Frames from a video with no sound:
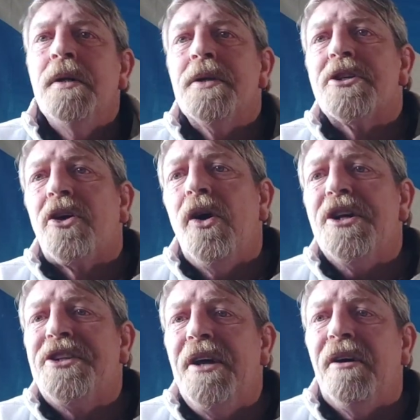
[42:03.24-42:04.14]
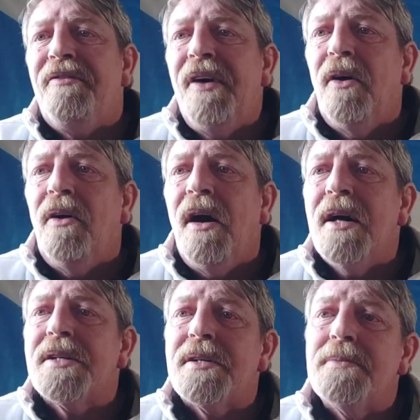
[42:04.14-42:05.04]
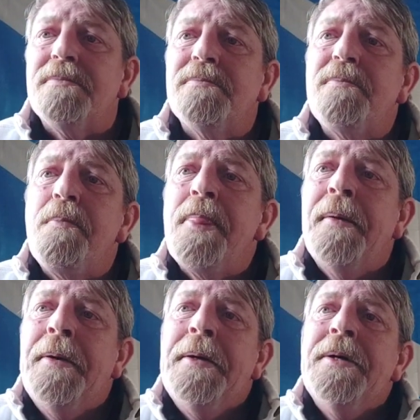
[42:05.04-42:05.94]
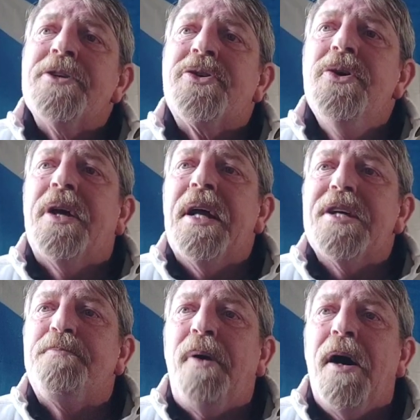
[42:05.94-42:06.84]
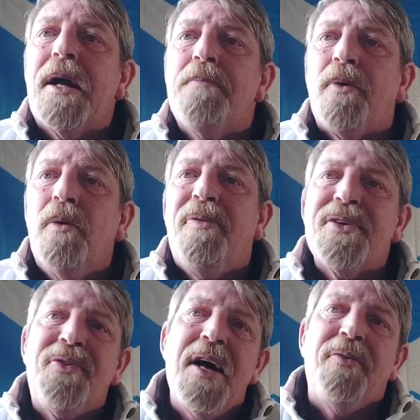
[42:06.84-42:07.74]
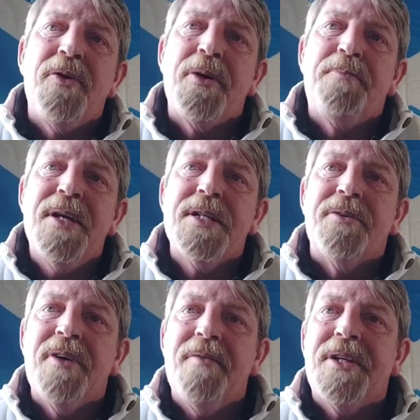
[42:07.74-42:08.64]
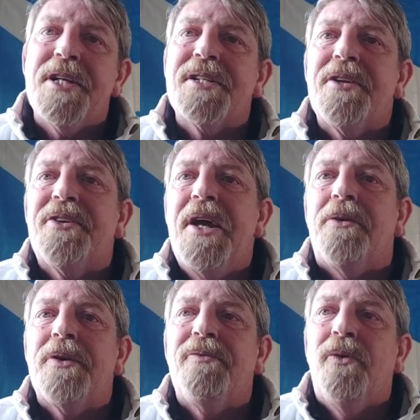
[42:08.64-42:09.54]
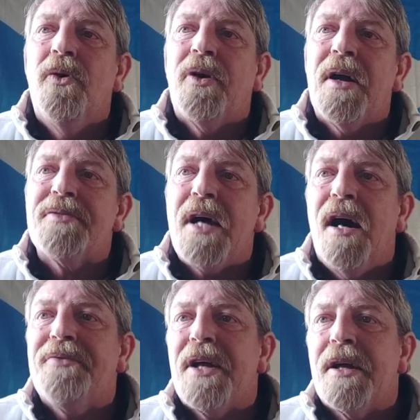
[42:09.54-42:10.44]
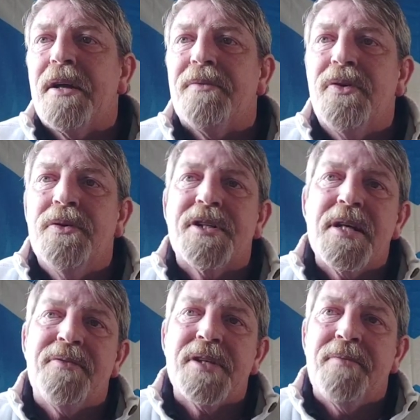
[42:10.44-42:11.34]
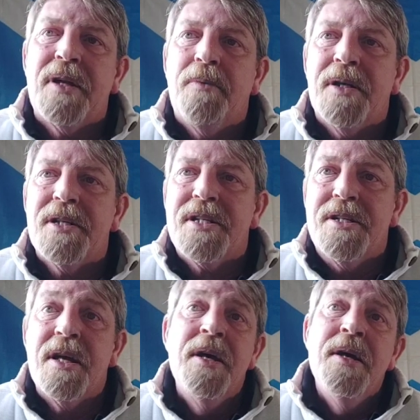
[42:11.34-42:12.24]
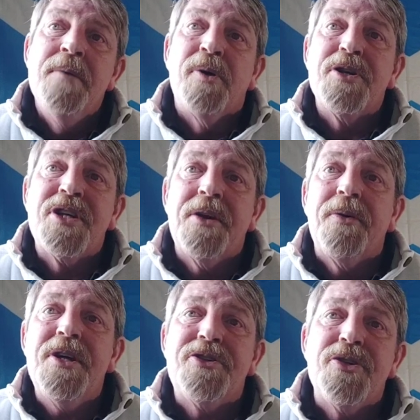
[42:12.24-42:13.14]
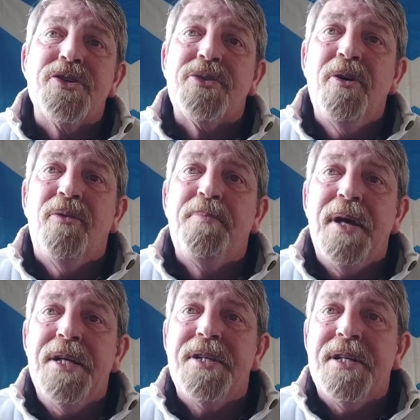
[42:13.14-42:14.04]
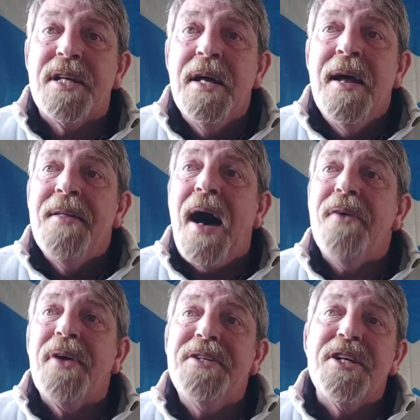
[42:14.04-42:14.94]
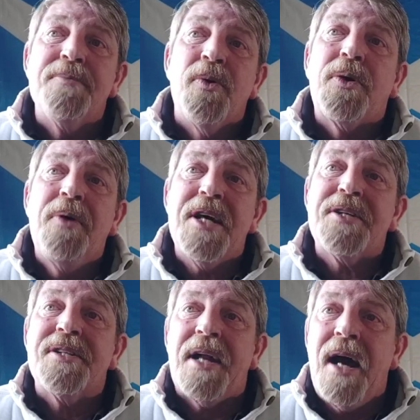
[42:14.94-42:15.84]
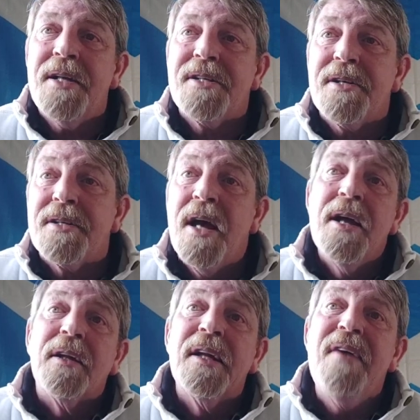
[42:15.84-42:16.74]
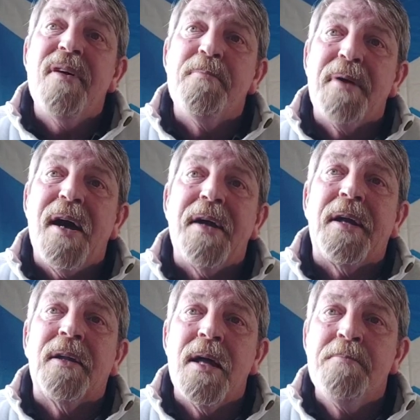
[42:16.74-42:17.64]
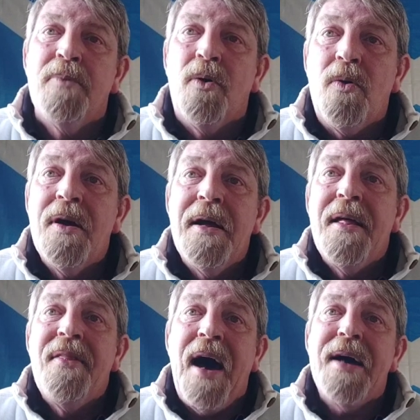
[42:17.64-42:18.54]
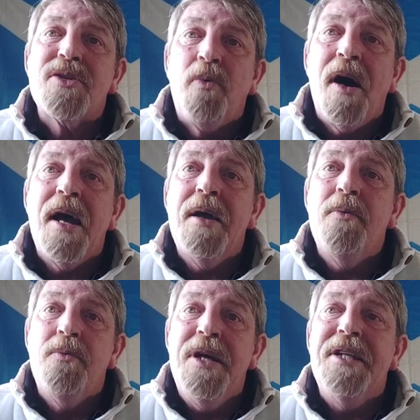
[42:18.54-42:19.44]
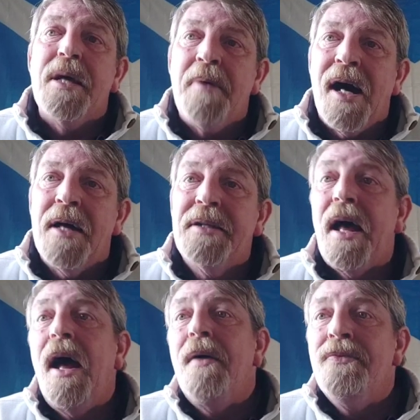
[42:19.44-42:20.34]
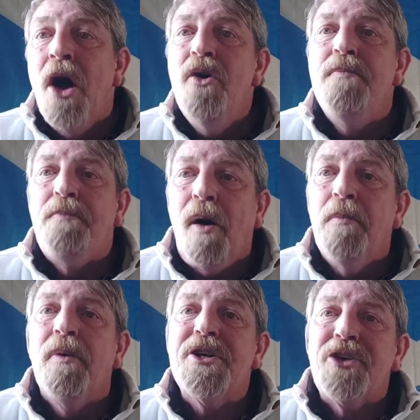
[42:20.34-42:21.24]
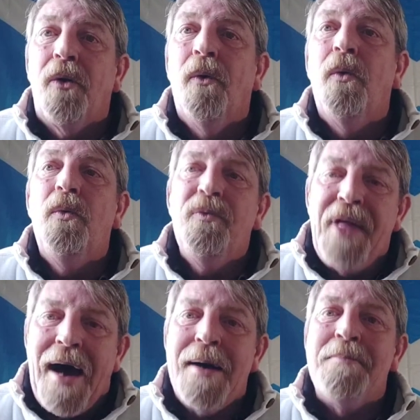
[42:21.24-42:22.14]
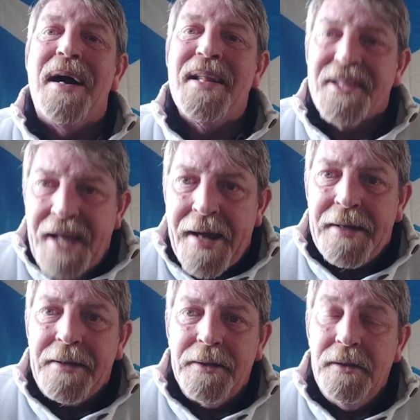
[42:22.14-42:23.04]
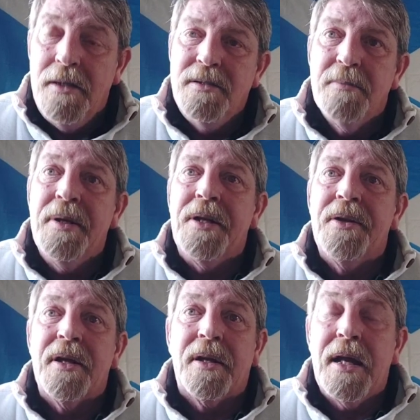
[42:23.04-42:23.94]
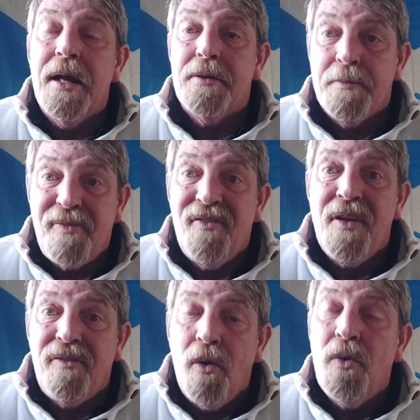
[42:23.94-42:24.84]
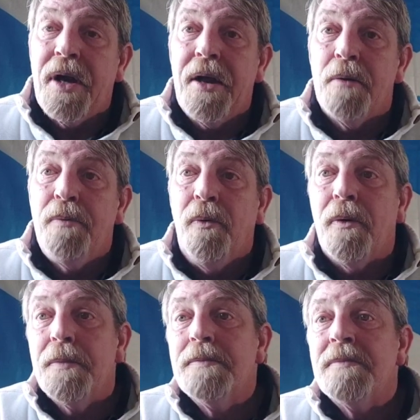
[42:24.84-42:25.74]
The Scottish Daily Fell has. Sue Gray's party probe has 500 pages of evidence and 300 photographs after interviewing 70 witnesses, but she released just 12 pages. That raises more questions than answers, leaving Britain in limbo. That's why we demand now publish the whole damn thing, meaning the full Grey report.